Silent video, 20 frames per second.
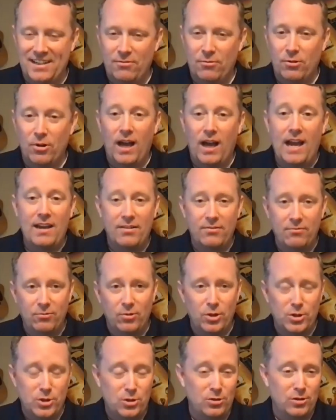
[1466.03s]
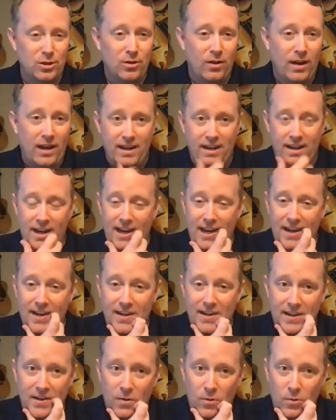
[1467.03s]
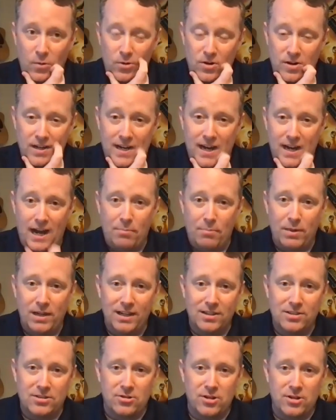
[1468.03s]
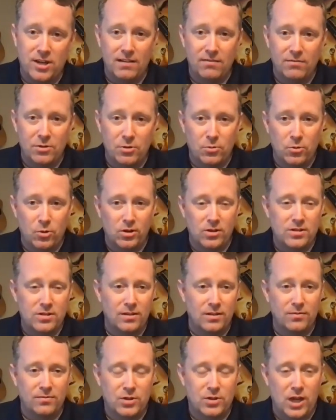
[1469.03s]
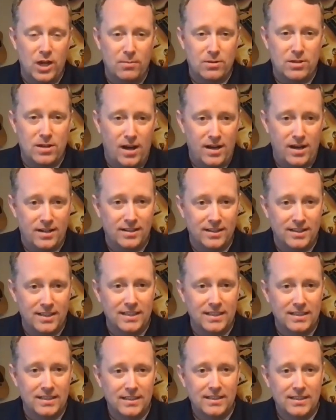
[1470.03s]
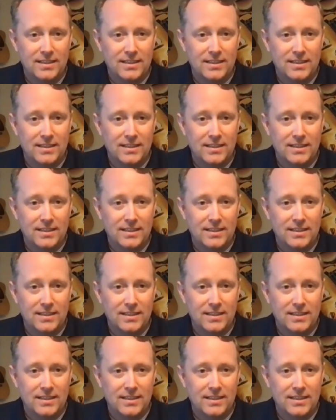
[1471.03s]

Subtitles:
want you to know I ordered a copy yesterday of the words of James Connolly.